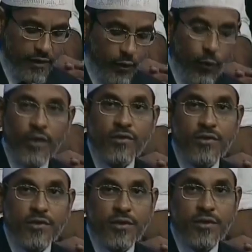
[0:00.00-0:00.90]
The
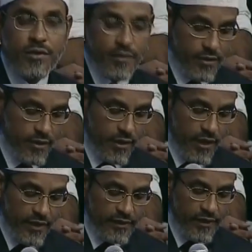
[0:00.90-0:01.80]
worst.
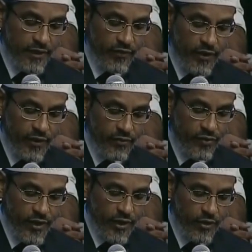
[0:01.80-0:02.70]
NDTV has
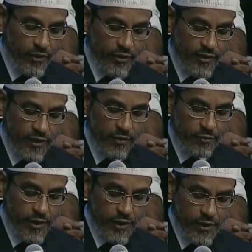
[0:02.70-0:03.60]
really got it
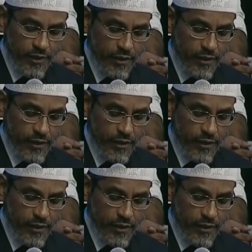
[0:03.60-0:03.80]
terribly